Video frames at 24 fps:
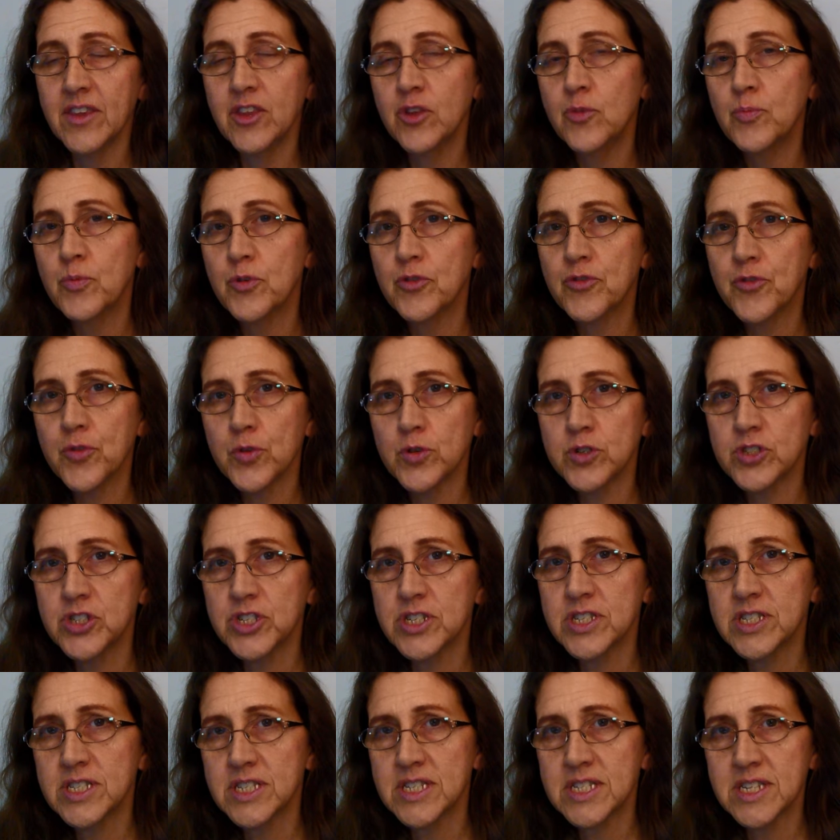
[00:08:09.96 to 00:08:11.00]
you prefer
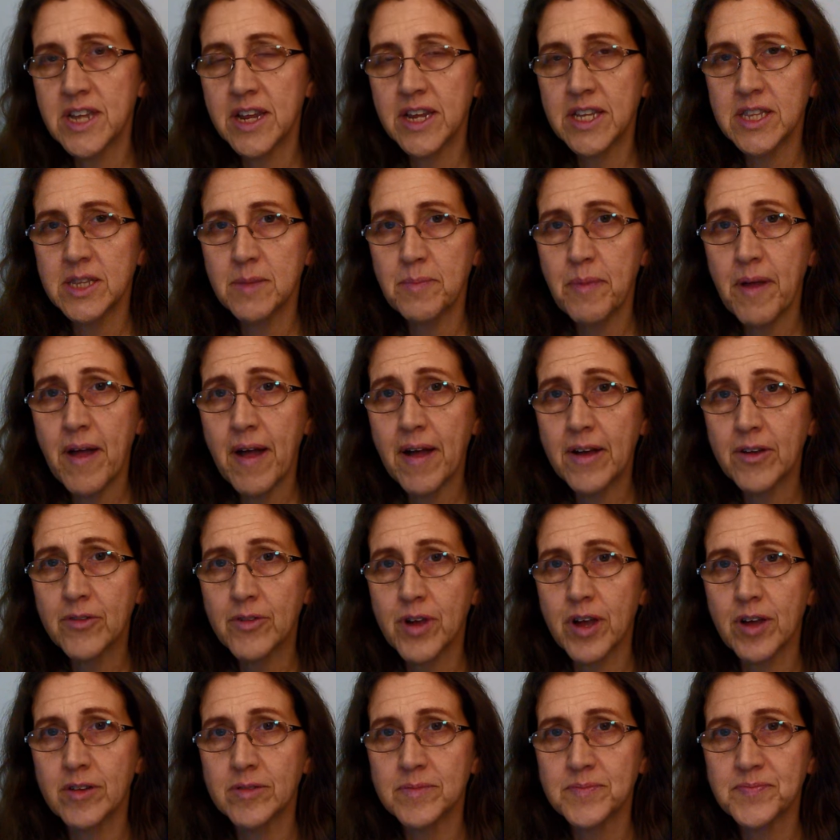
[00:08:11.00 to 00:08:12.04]
just to stay in the
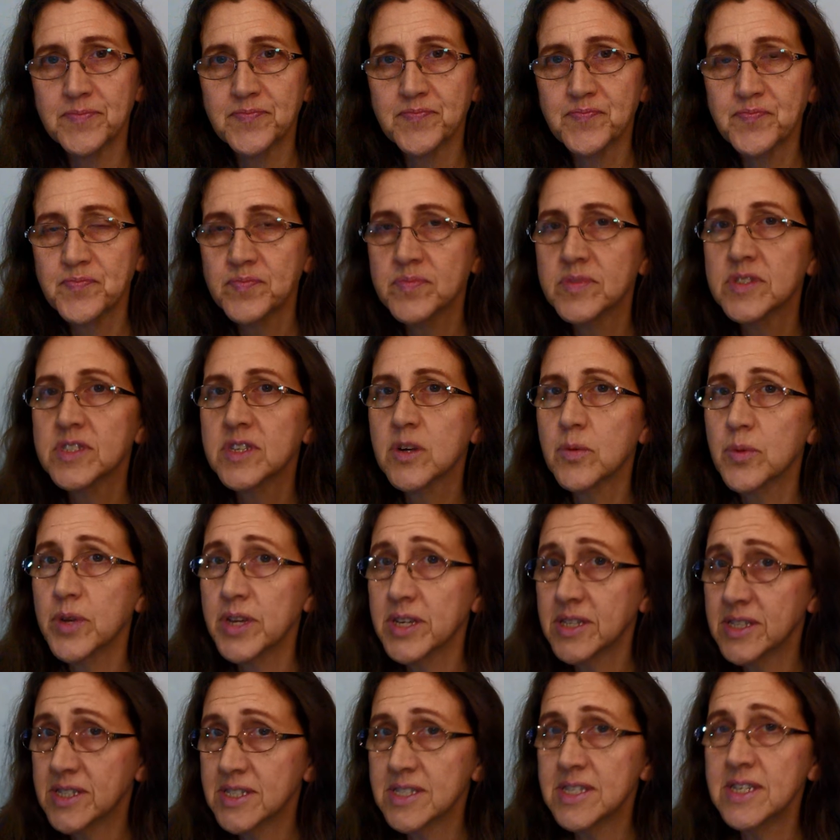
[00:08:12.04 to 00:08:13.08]
background, we
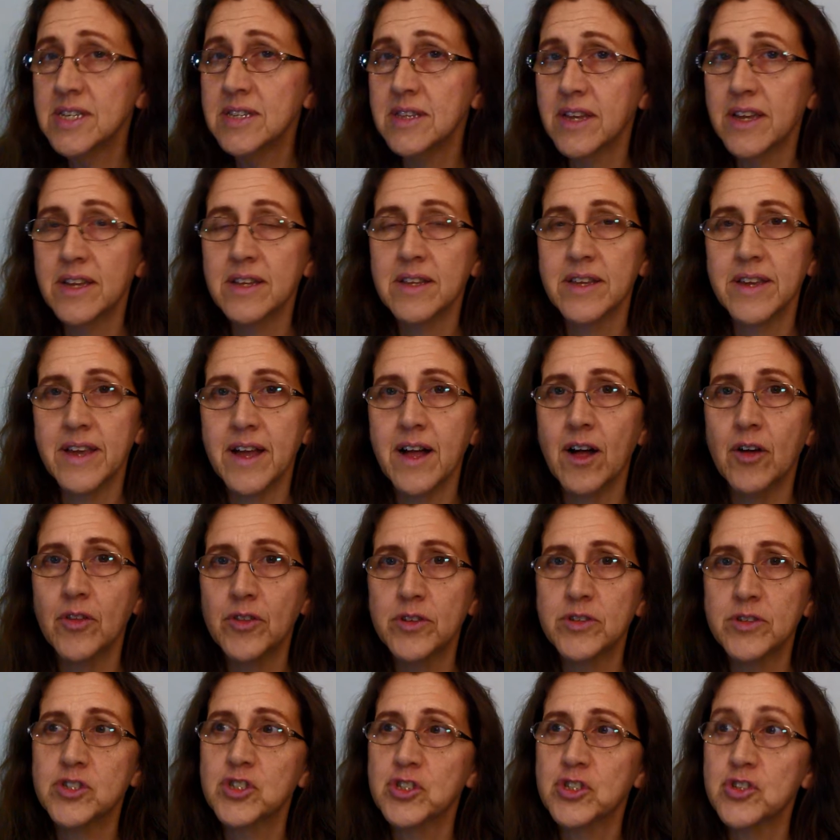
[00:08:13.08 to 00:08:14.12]
can see lately how
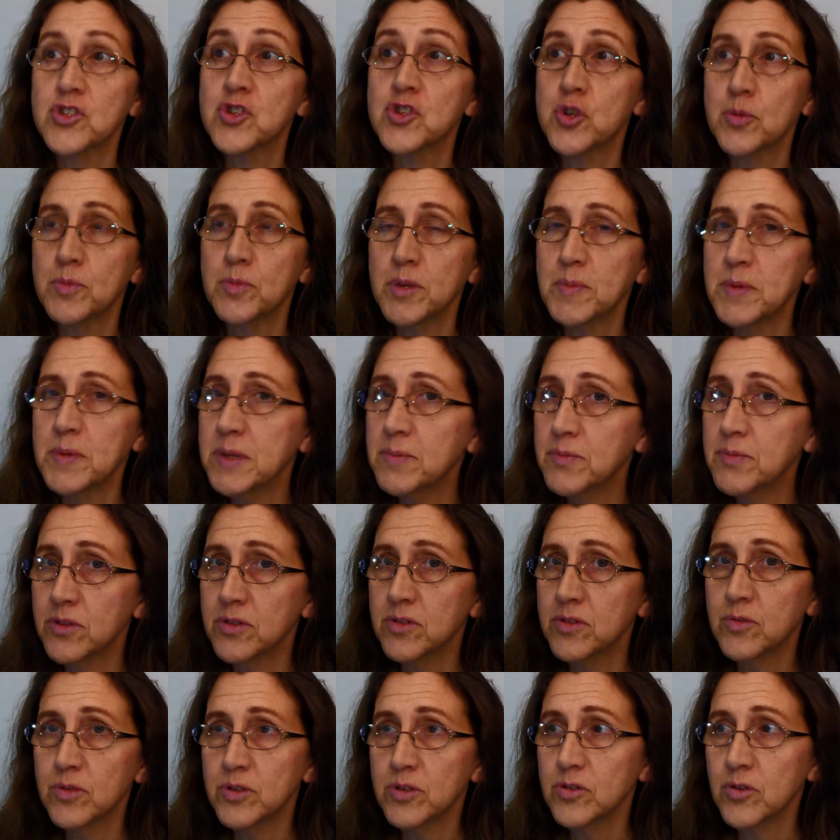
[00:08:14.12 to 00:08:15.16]
there's just so many
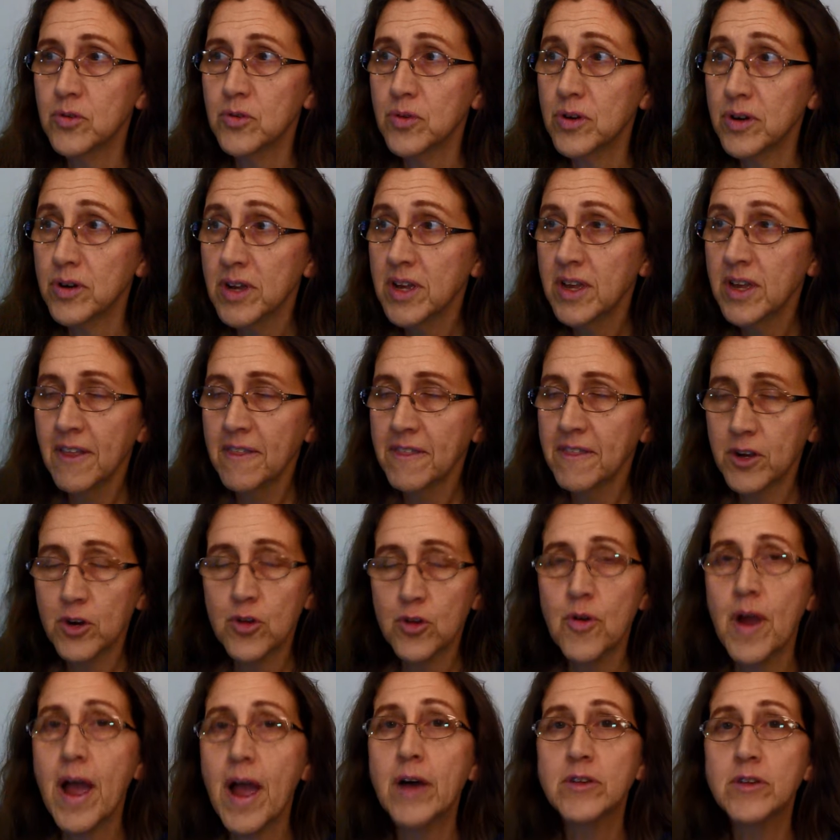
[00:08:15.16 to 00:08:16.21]
people who are the
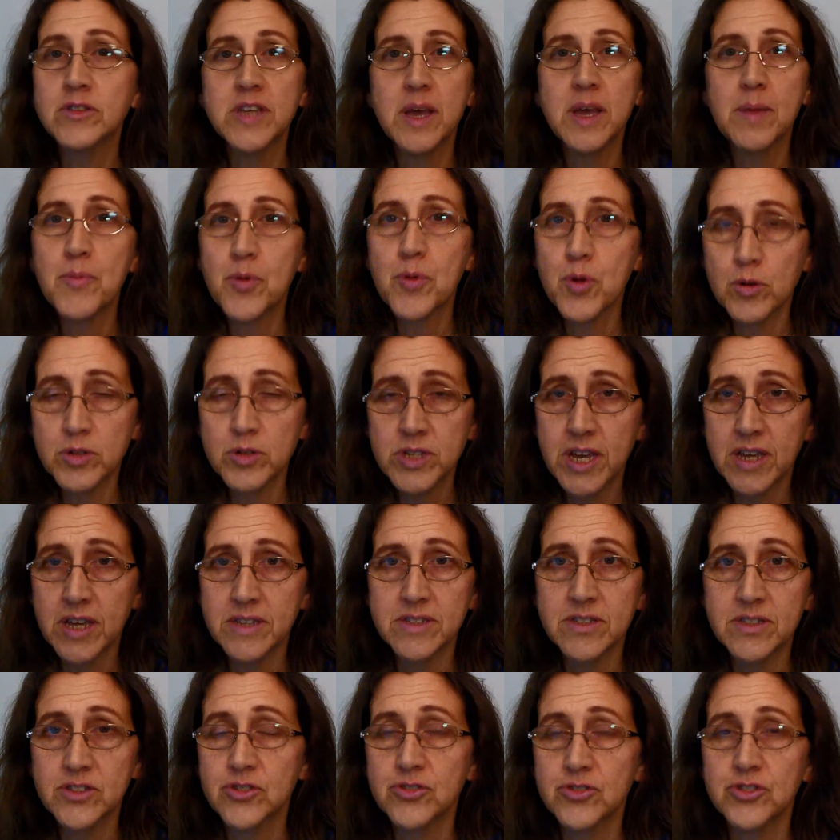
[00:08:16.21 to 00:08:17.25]
crowds at
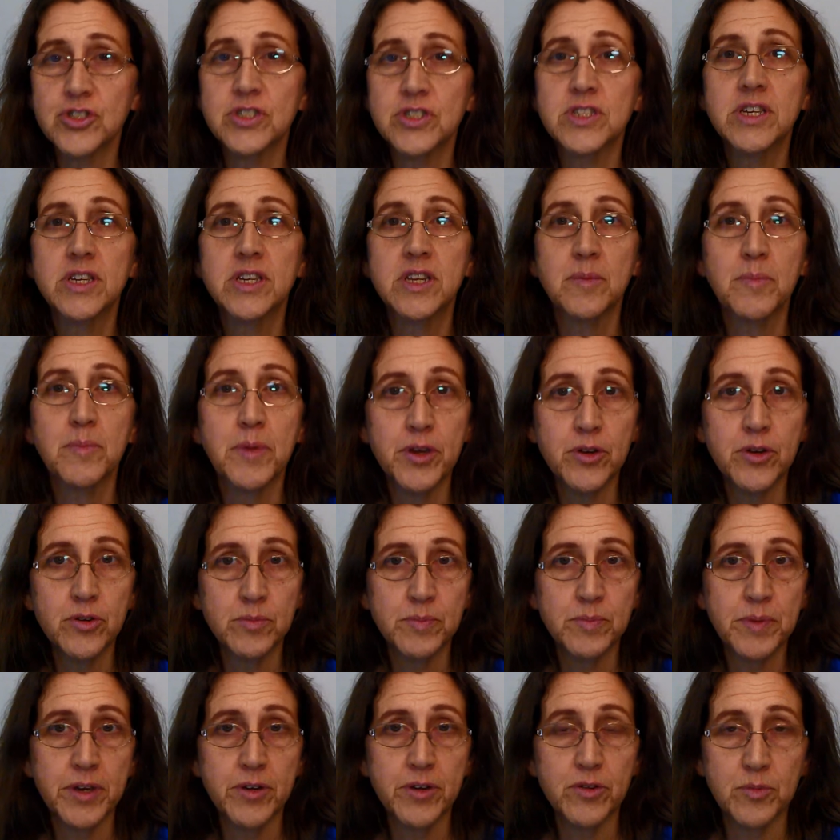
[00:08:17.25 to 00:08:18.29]
protests are just getting bigger
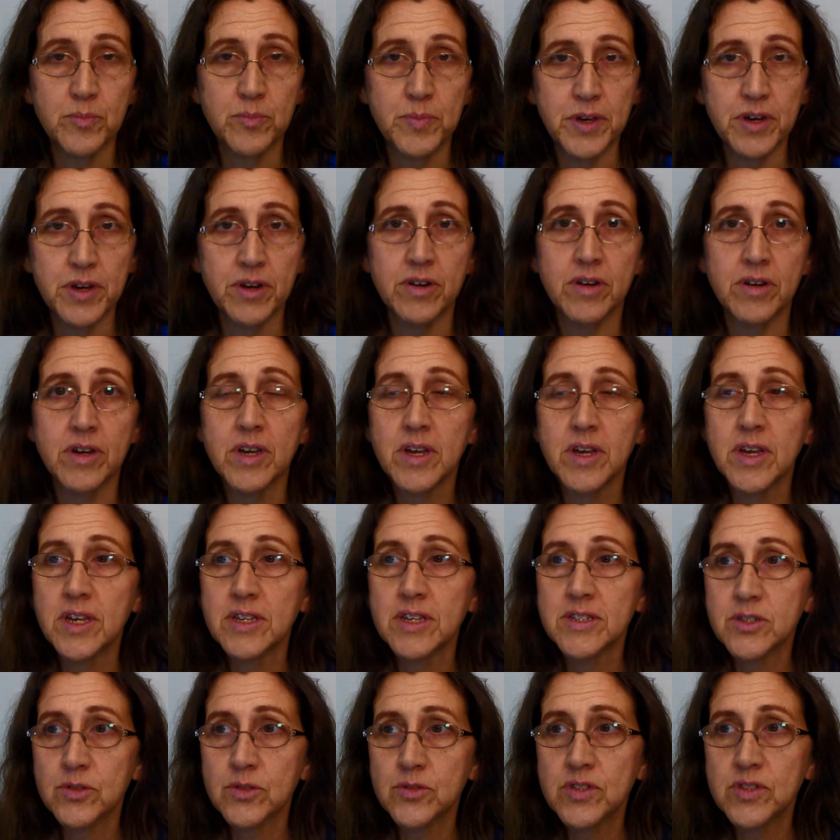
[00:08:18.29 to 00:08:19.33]
and bigger and bigger.
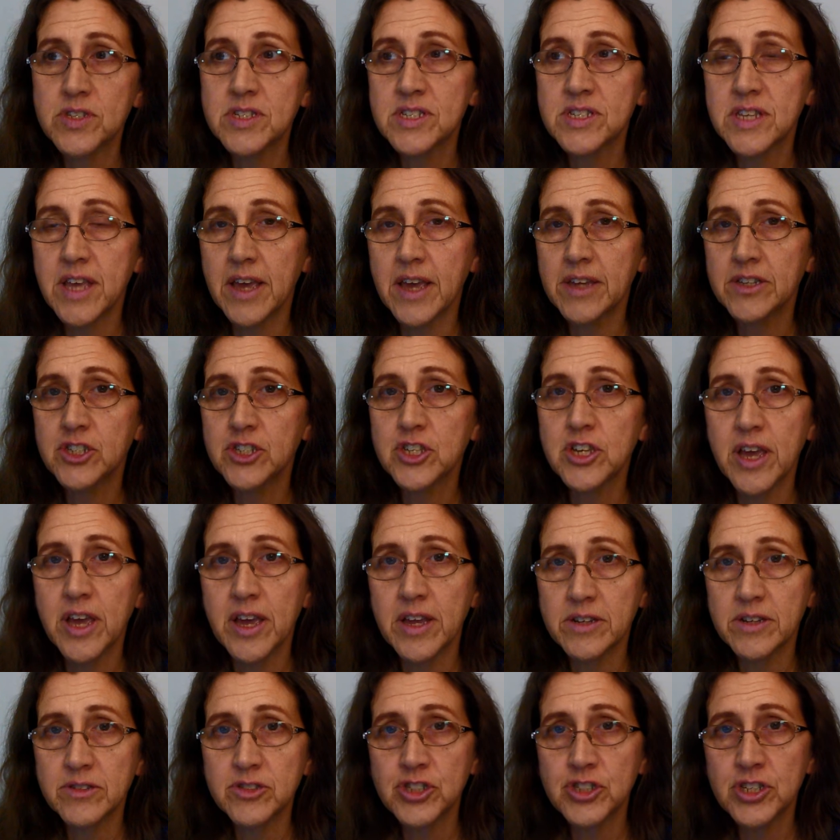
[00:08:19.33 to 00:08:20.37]
So this edgy
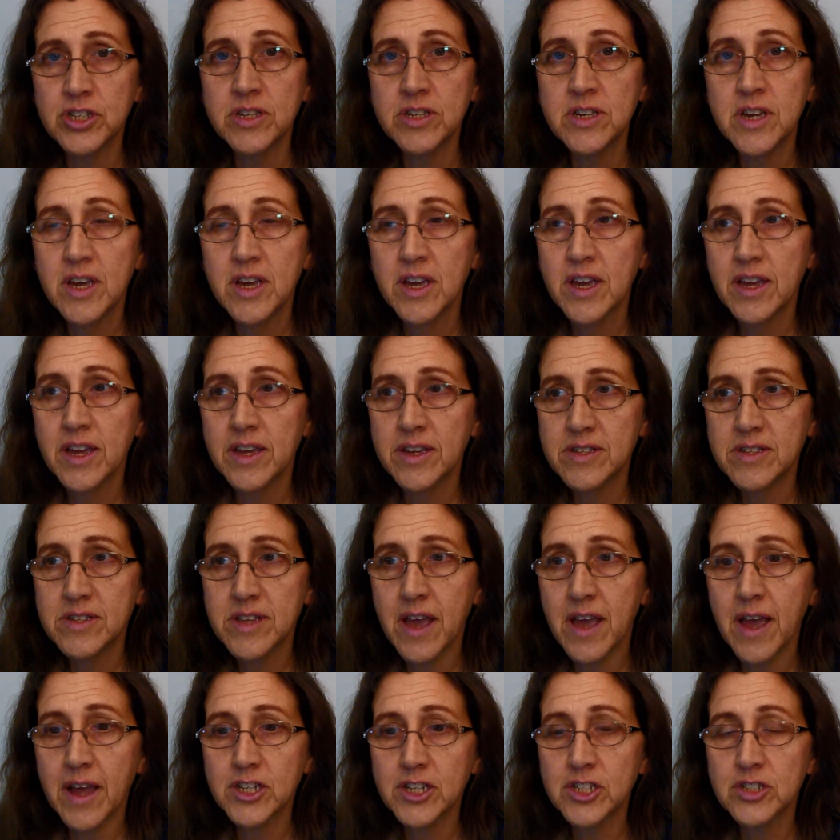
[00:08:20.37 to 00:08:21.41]
energy is
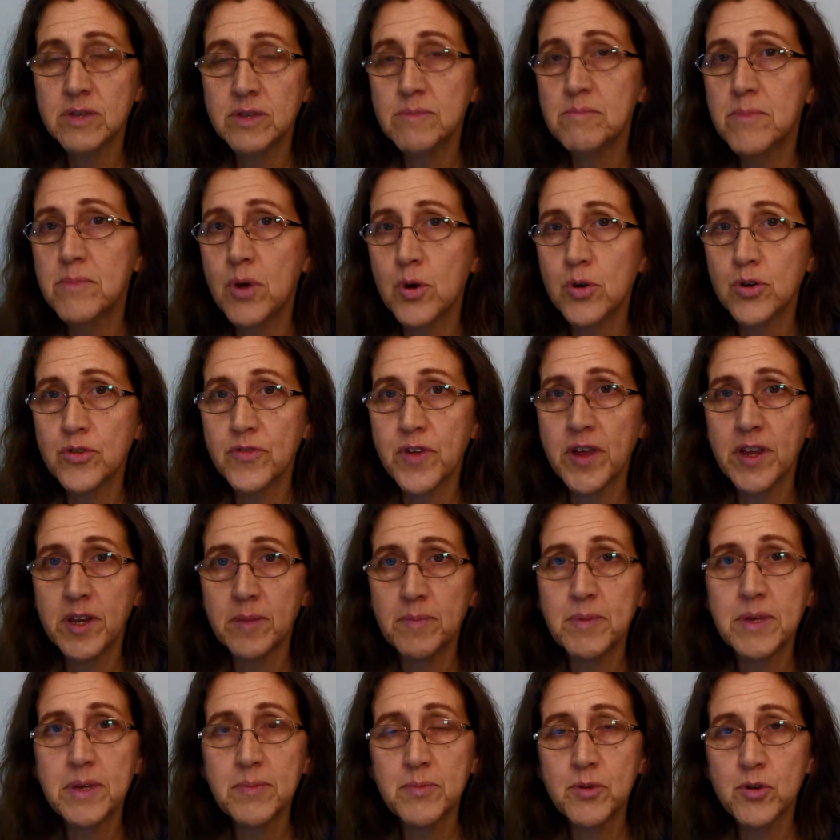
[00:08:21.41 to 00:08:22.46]
actually
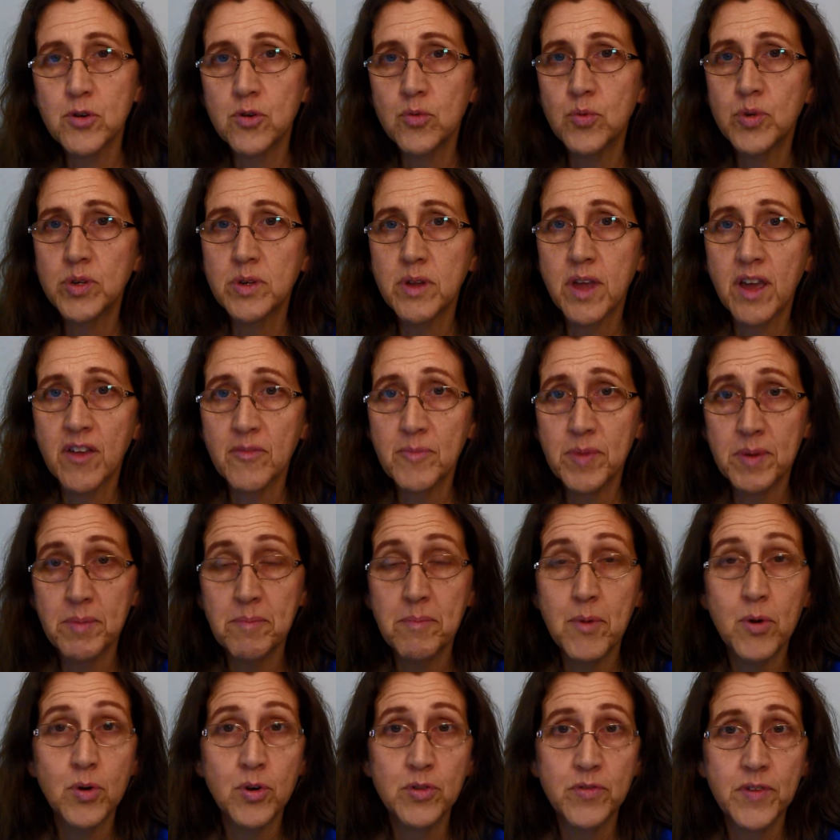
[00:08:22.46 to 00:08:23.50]
motivating people who wouldn't have been
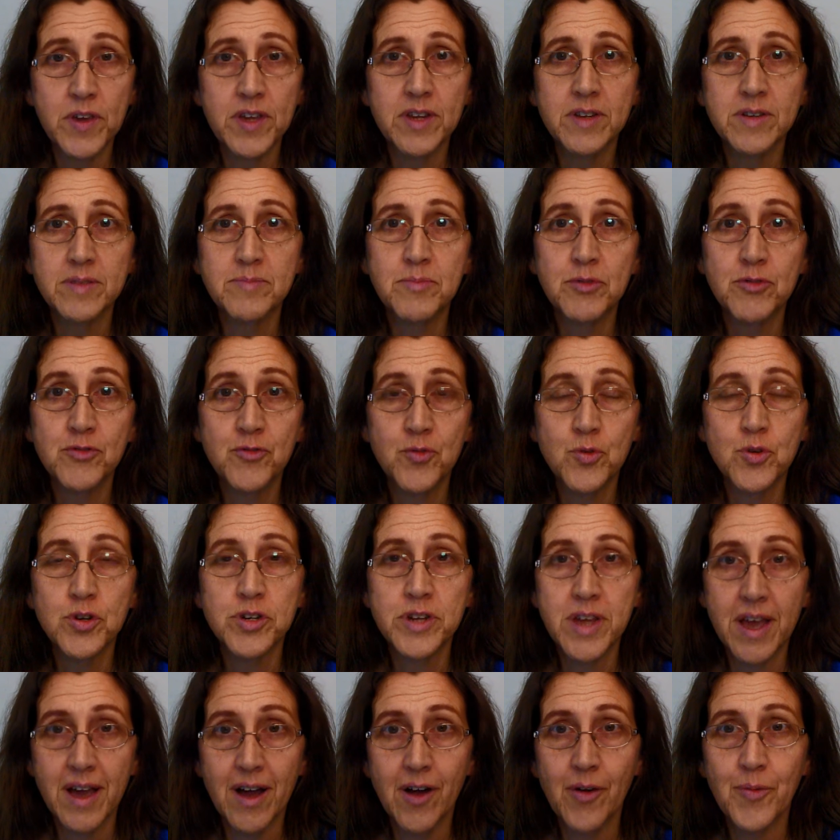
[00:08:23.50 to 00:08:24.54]
motivated before
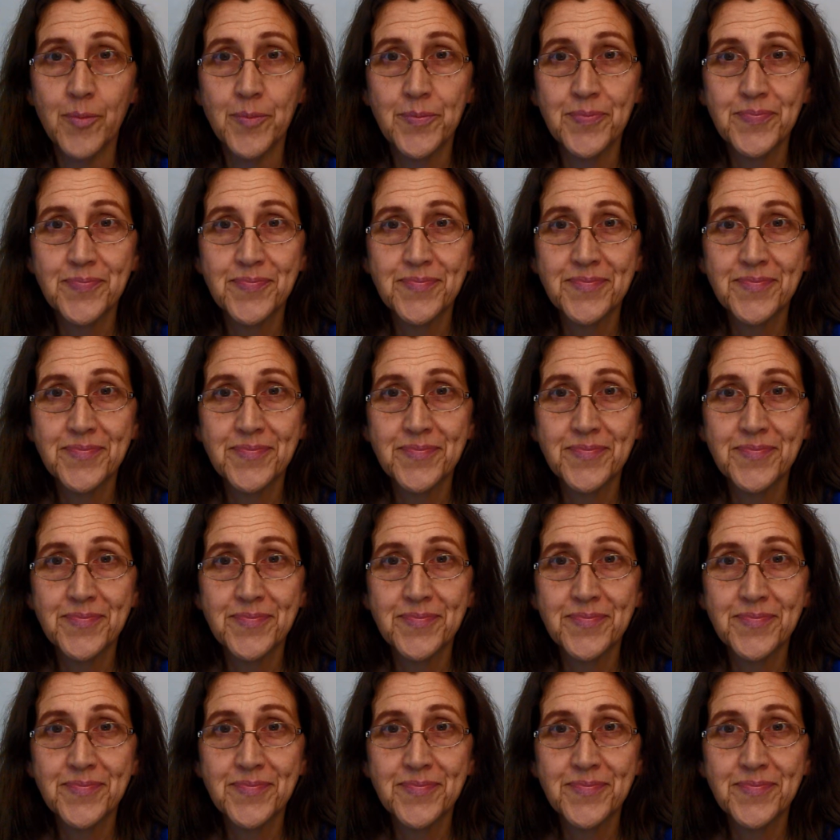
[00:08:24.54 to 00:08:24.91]
now.